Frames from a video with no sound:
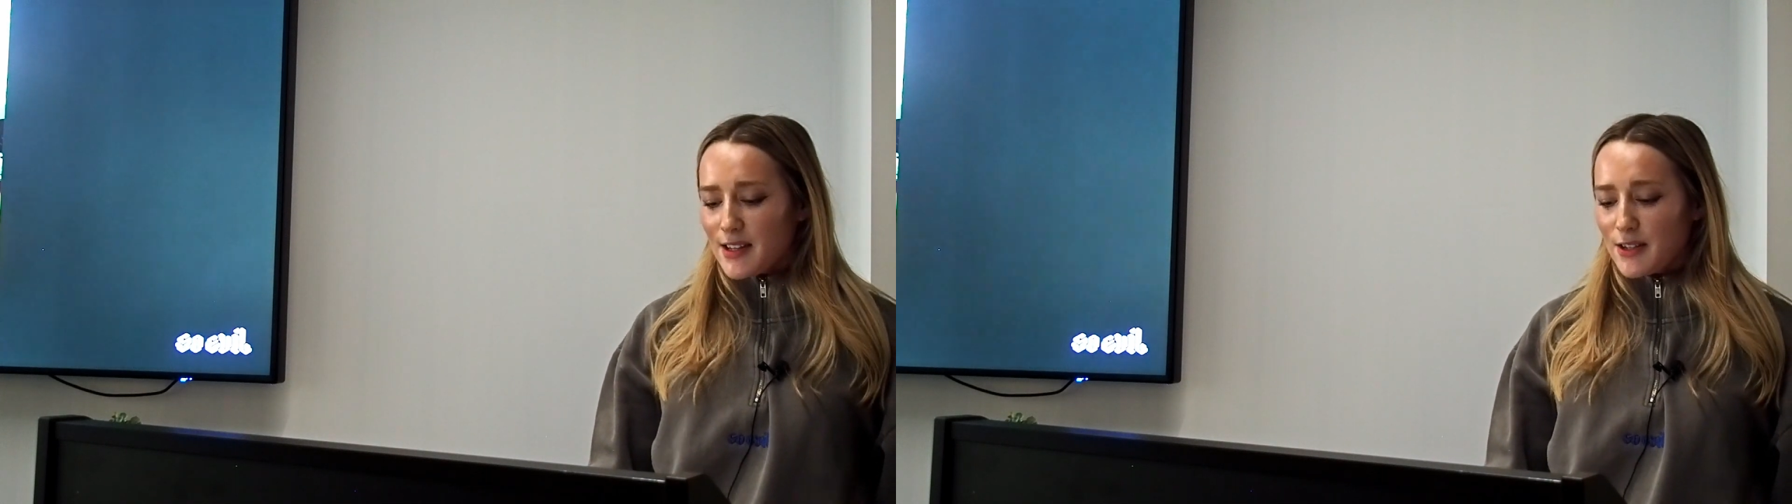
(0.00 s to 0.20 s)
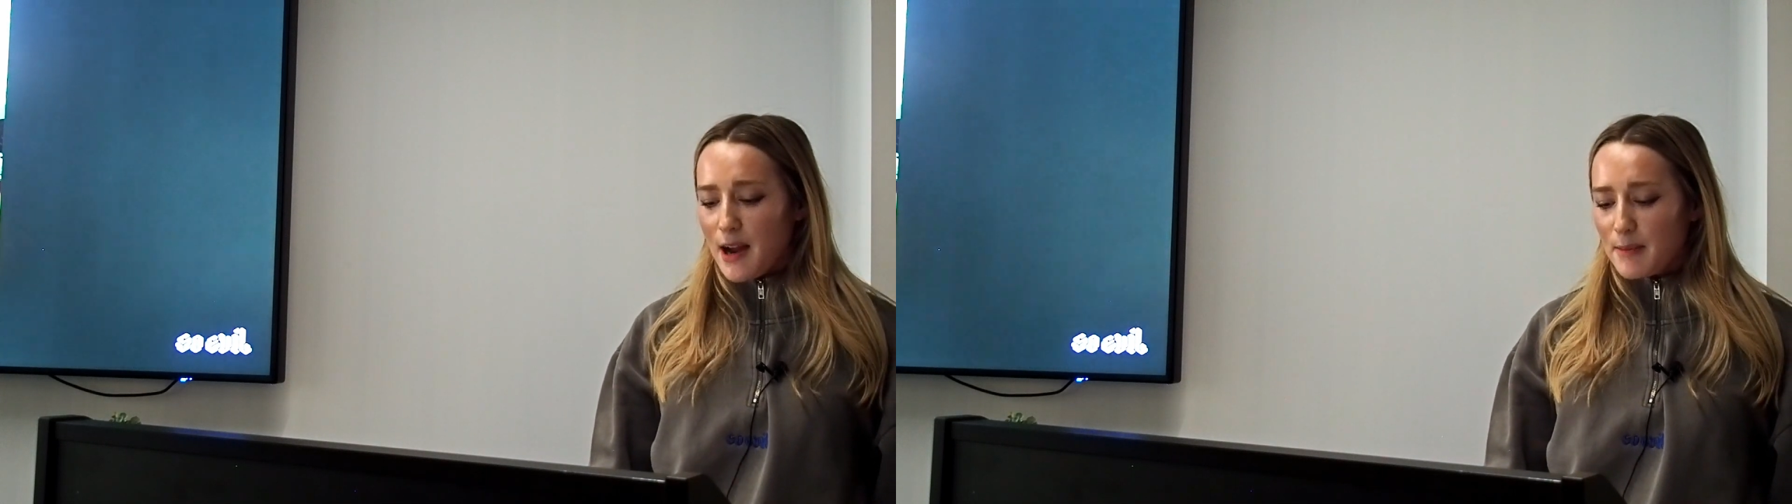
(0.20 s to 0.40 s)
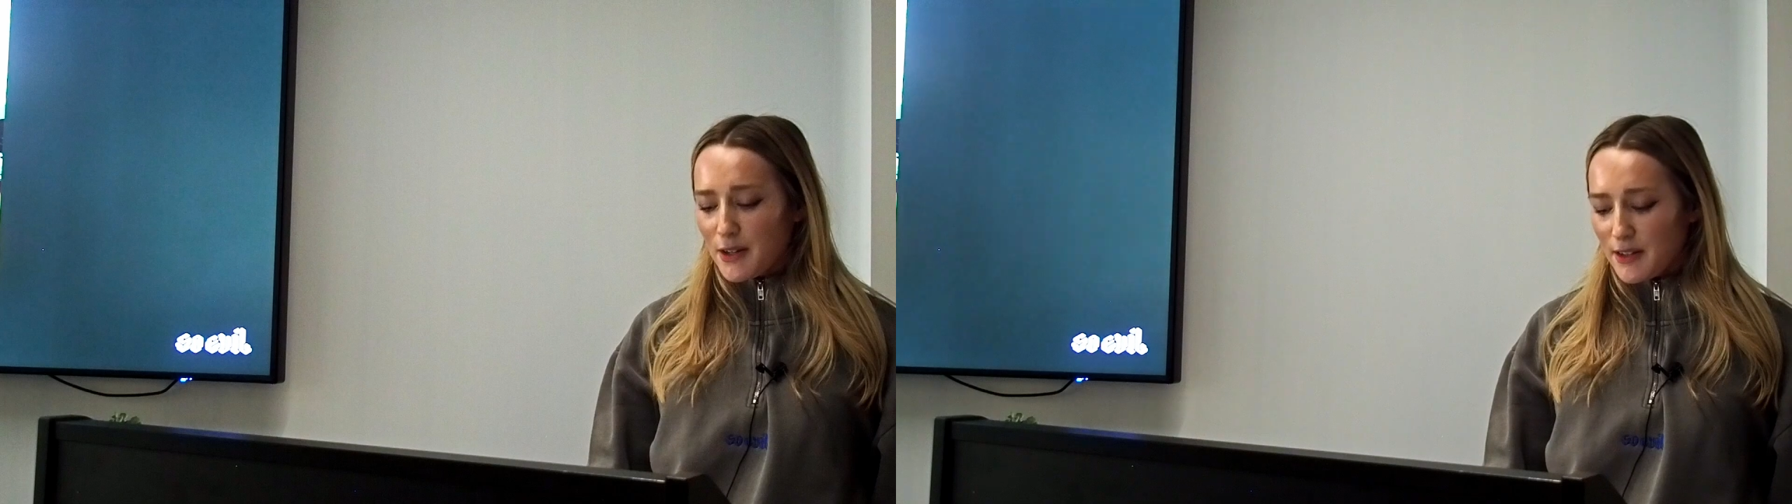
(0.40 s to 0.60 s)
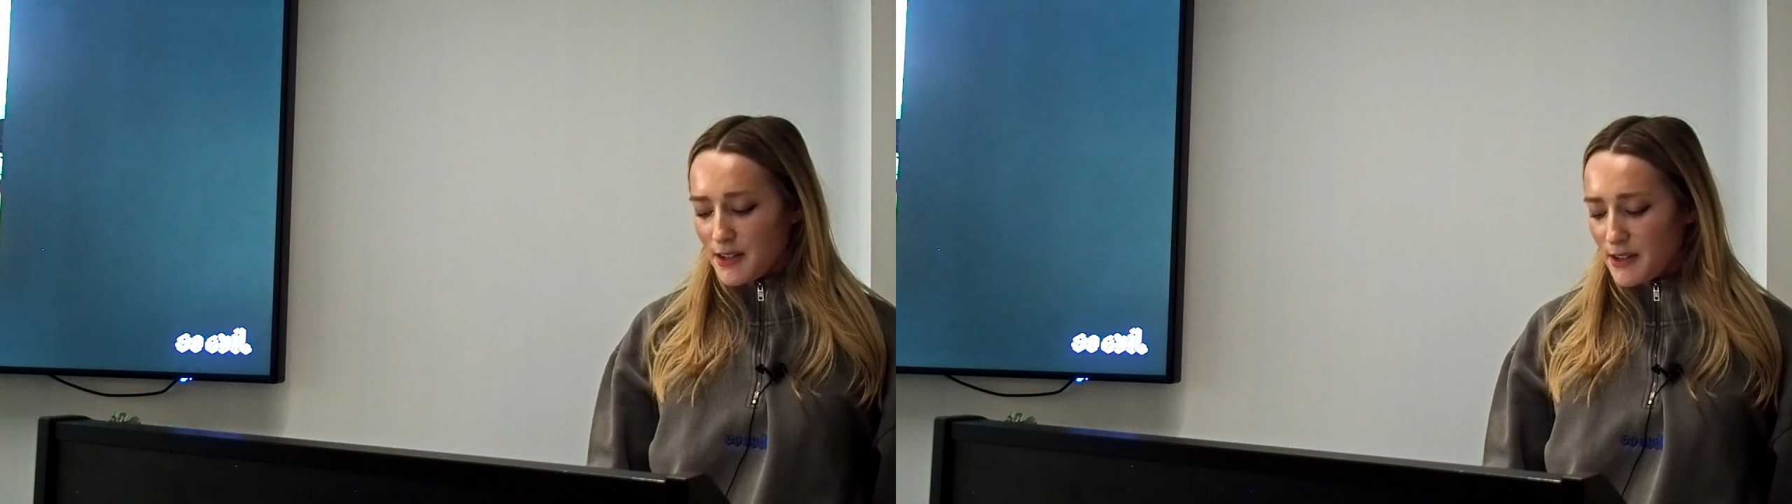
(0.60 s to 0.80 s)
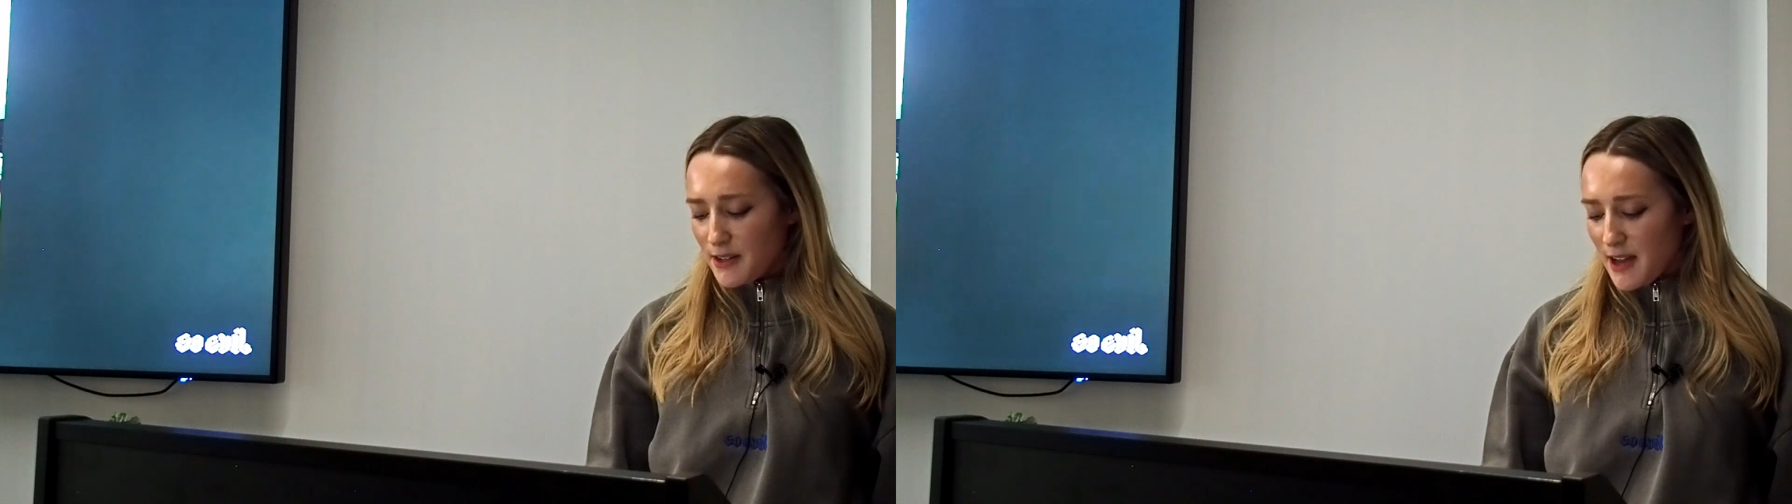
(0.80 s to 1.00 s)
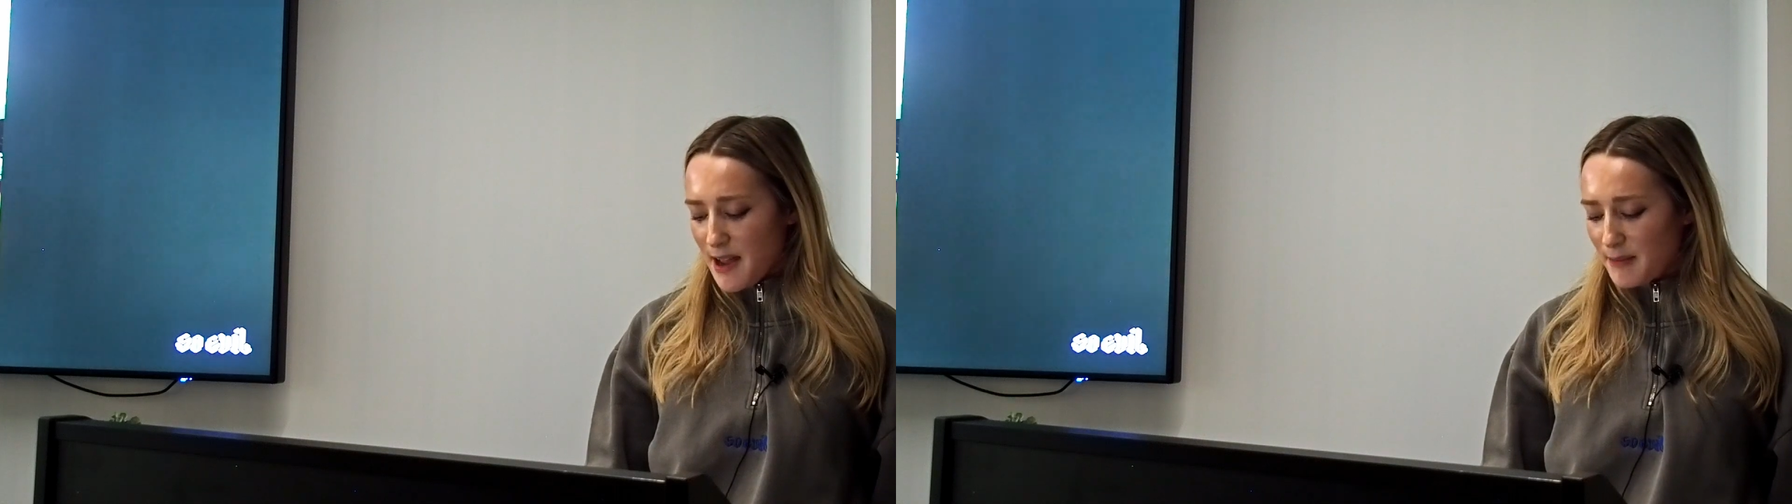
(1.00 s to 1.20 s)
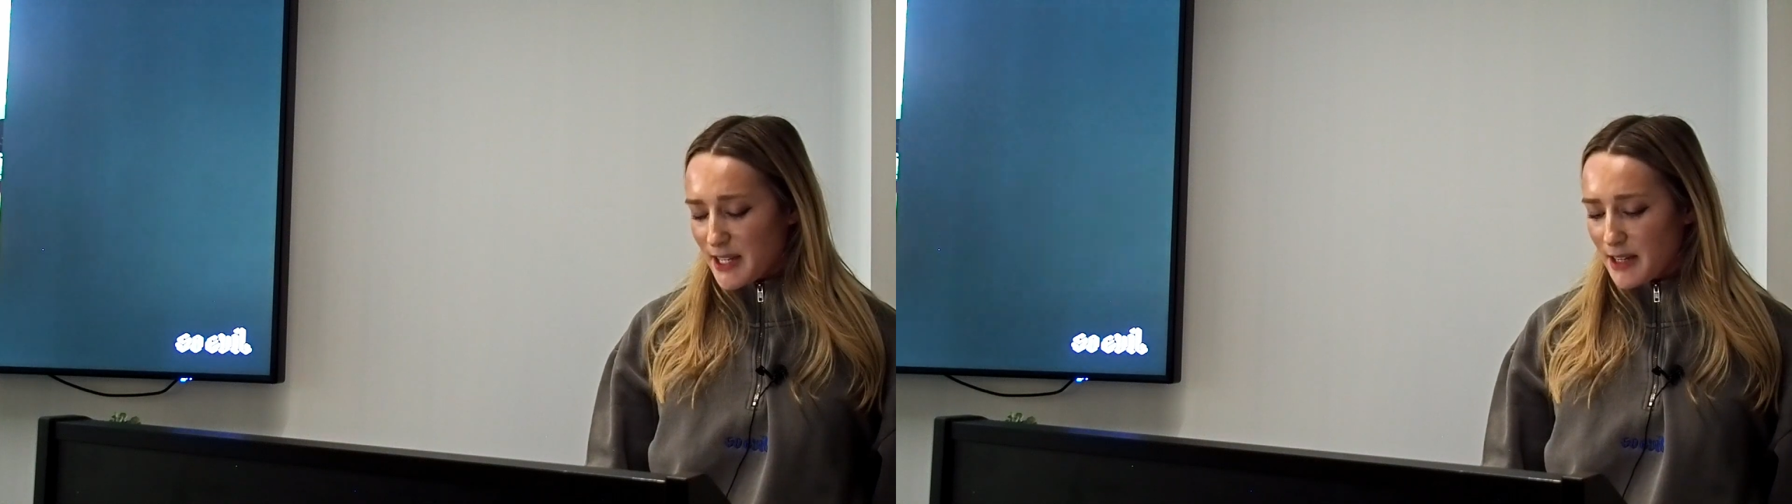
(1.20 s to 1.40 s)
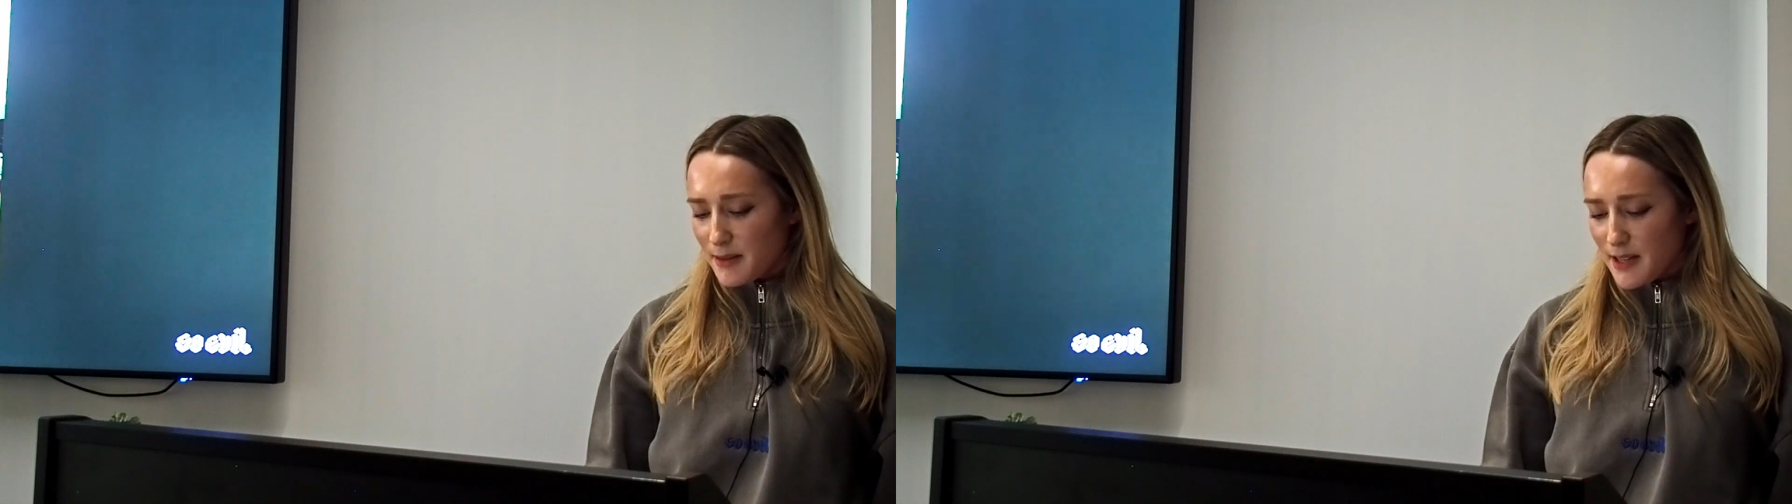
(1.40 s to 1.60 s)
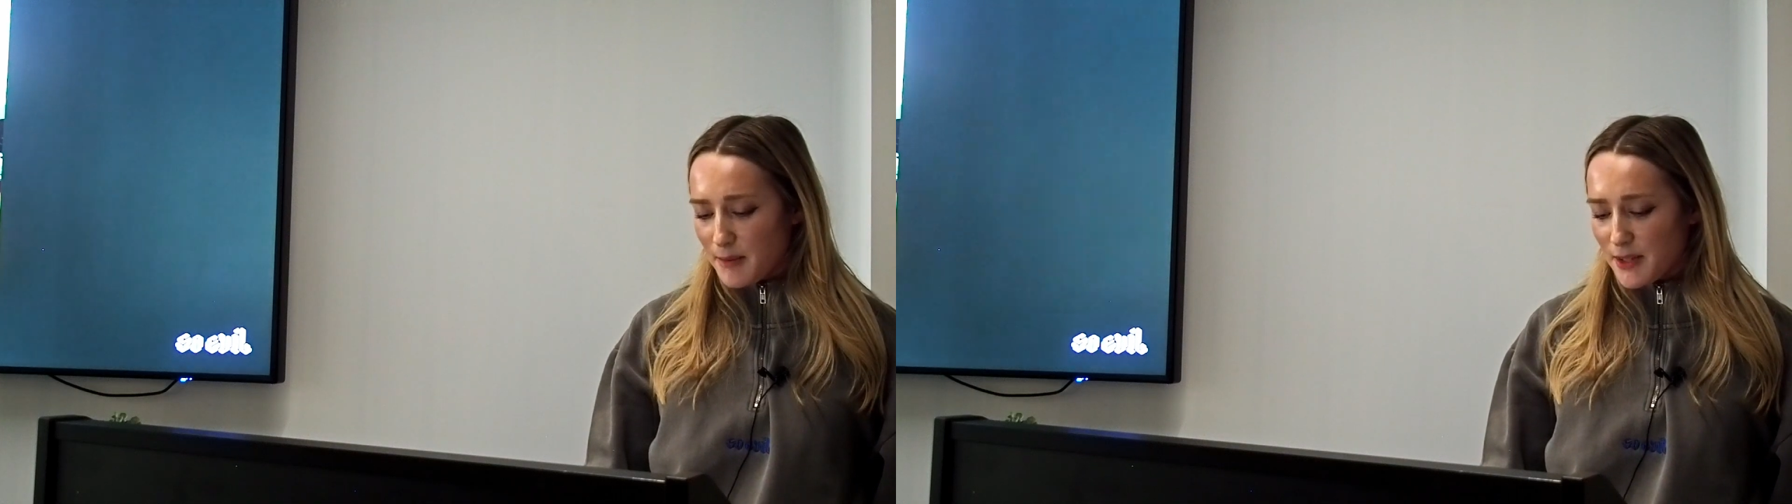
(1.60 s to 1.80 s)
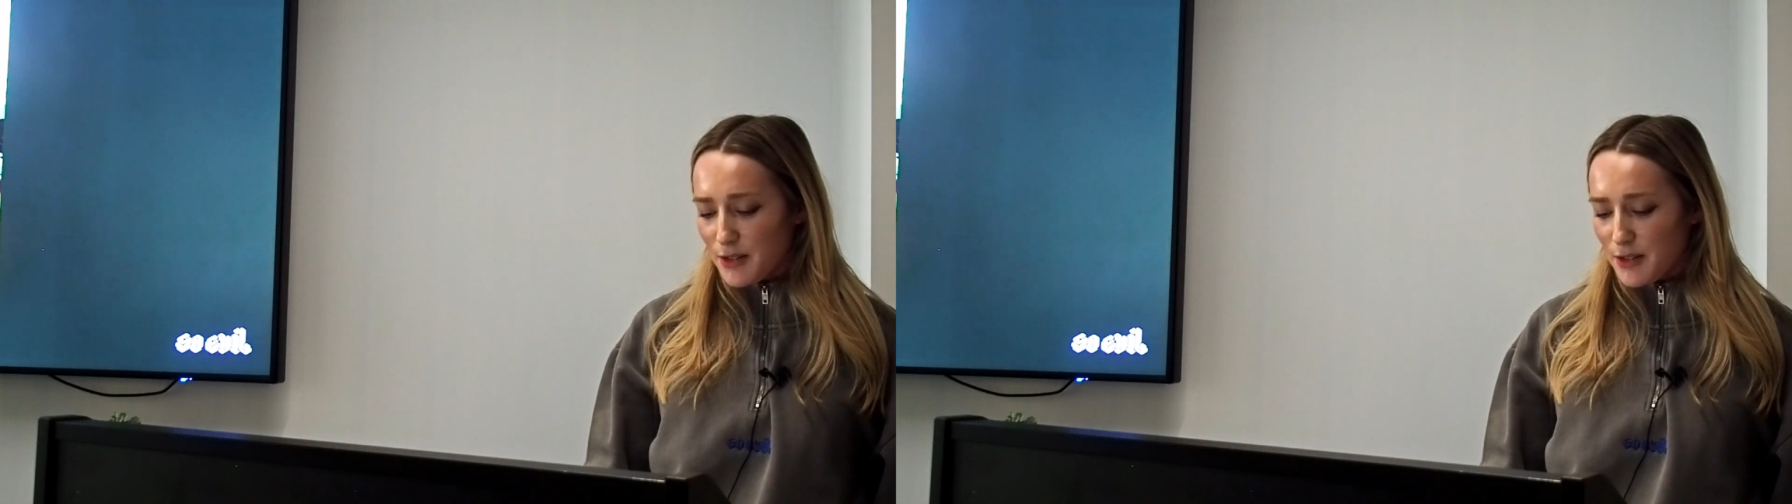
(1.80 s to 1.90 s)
So I'm gonna take some time